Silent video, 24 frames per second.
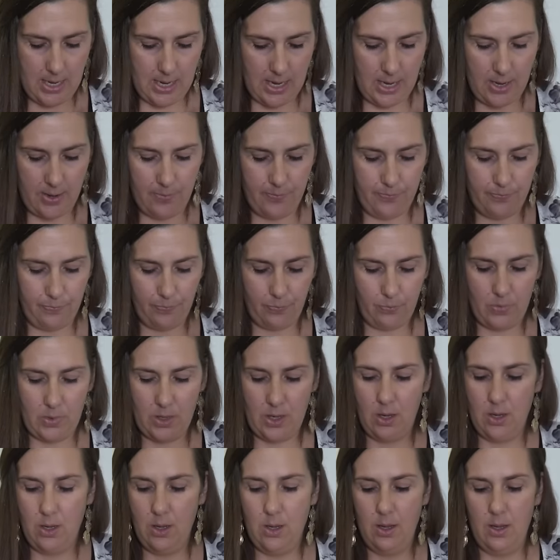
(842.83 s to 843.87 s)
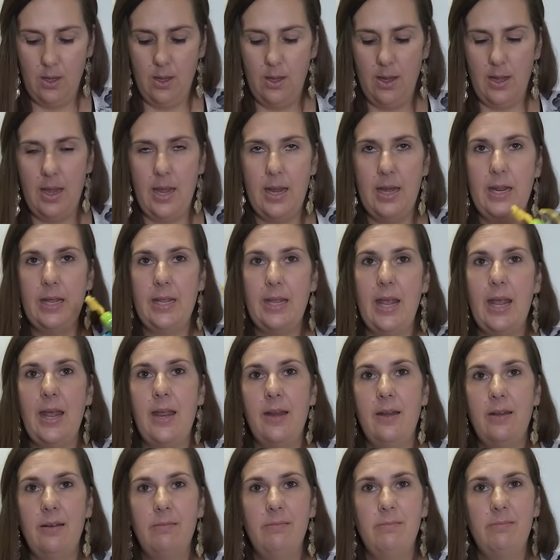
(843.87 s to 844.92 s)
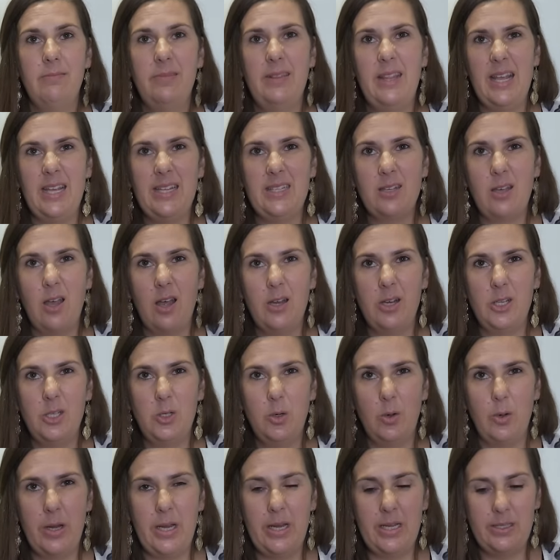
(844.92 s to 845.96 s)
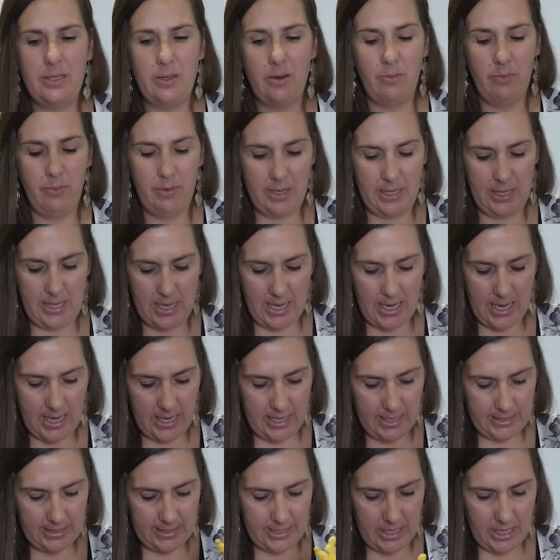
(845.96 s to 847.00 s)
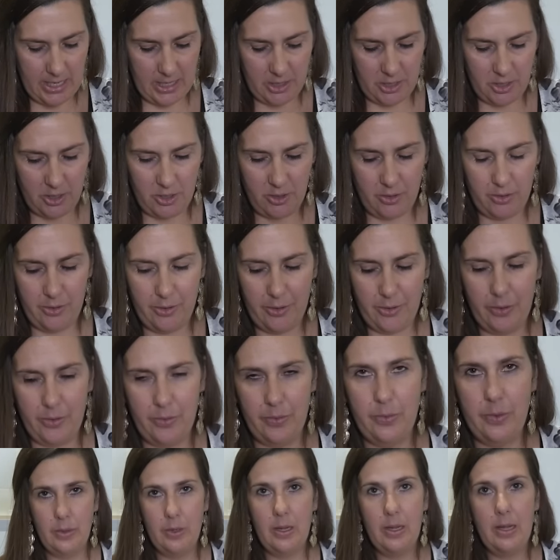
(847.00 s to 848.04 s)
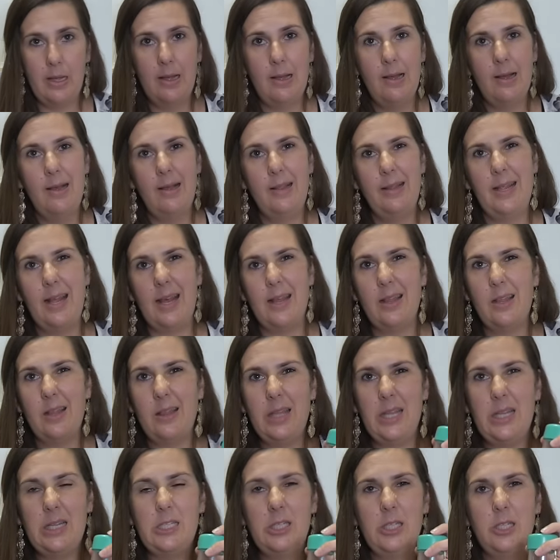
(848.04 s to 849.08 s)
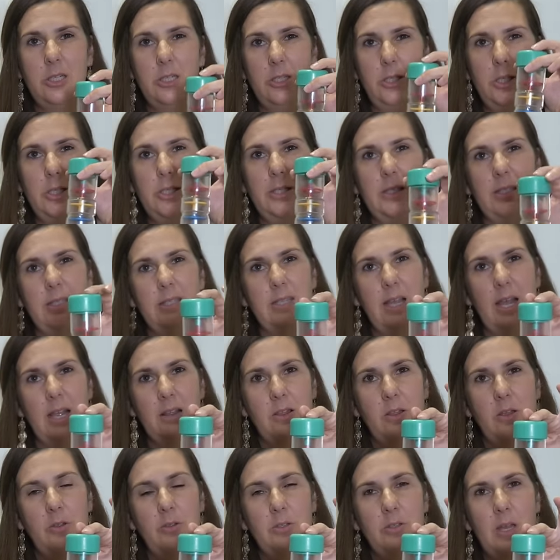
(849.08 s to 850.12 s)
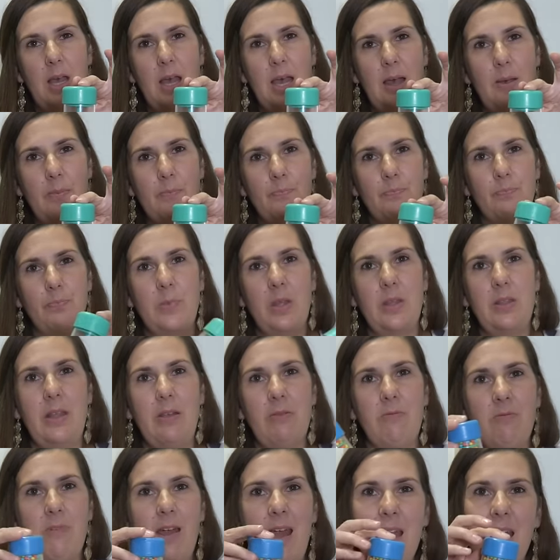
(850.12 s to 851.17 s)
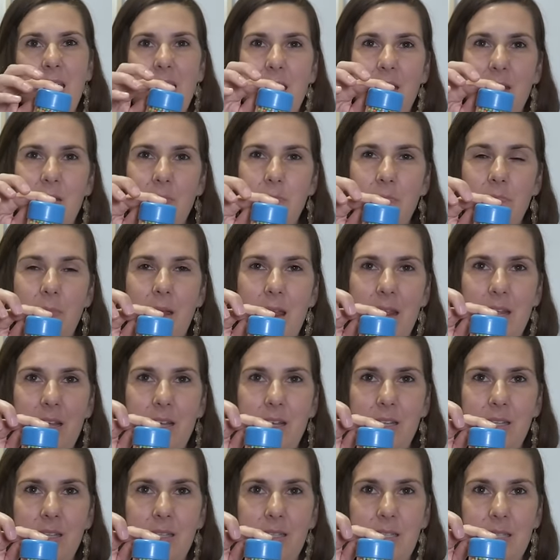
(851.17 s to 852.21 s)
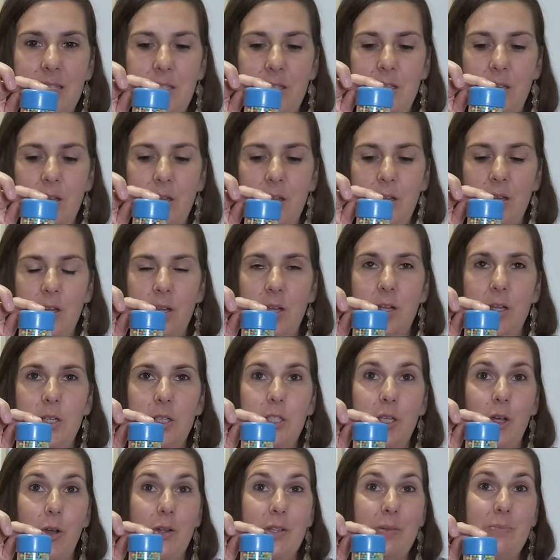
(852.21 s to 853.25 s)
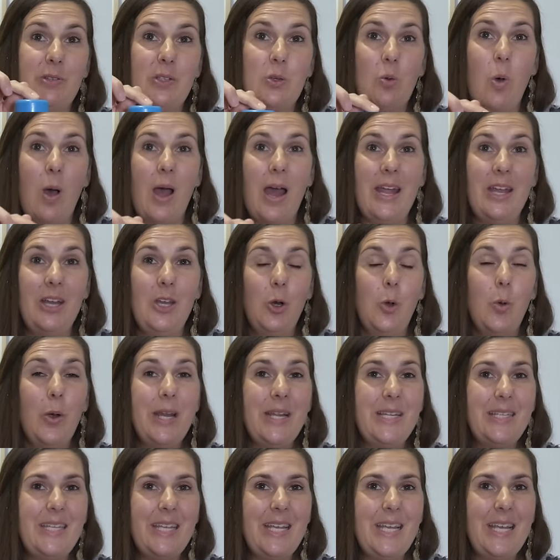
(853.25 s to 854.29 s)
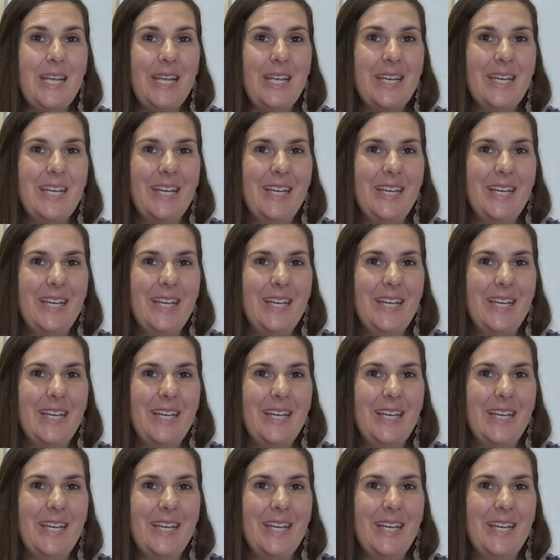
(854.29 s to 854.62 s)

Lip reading: And again, these kind of toys are really easy to do. The other things you can use is like those, they're rain makers, so it's quite noisy.